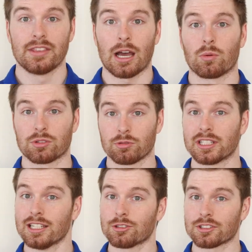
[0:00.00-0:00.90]
Now, what's
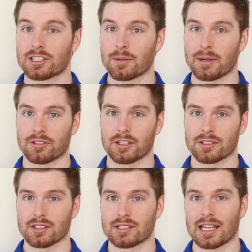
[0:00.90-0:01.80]
really interesting about
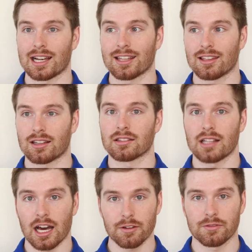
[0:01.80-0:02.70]
this is that I think a
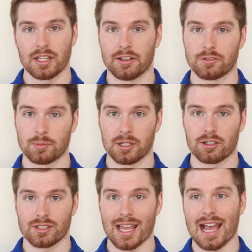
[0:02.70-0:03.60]
lot of native
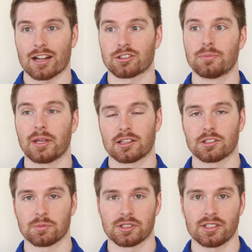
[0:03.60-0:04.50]
speakers actually make
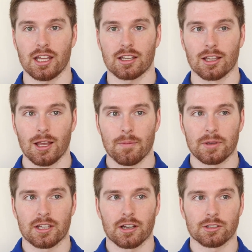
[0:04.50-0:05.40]
this mistake
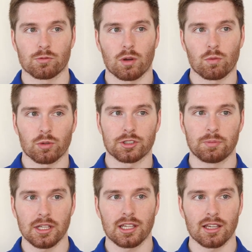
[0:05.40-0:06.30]
because when we're
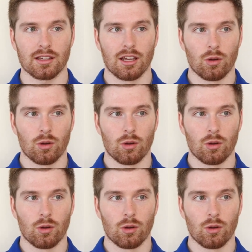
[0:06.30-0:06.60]
speaking,